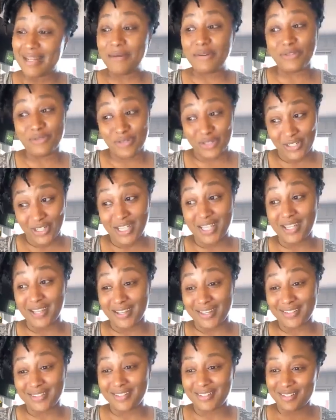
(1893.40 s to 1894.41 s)
That was for the
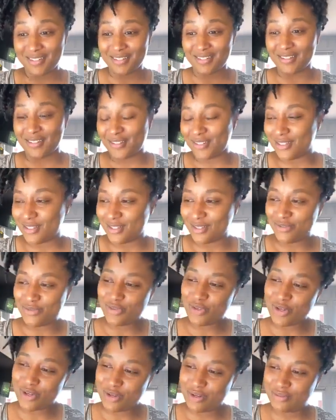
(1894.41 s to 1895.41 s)
kids. This
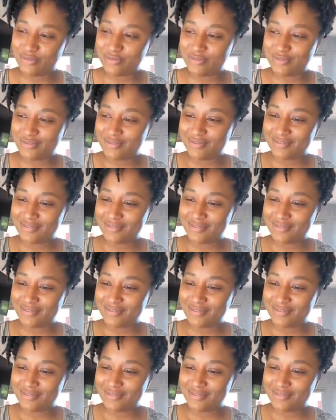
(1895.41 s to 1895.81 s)
is for y'all.